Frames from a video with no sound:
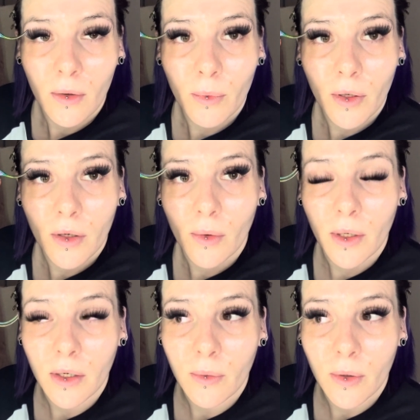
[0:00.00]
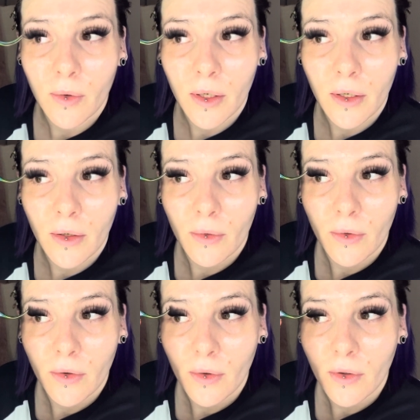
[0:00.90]
I'm not going anywhere right now,
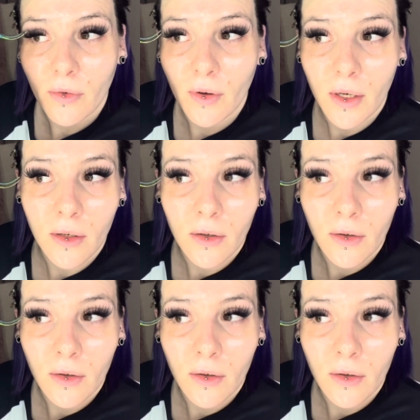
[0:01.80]
so it's fine.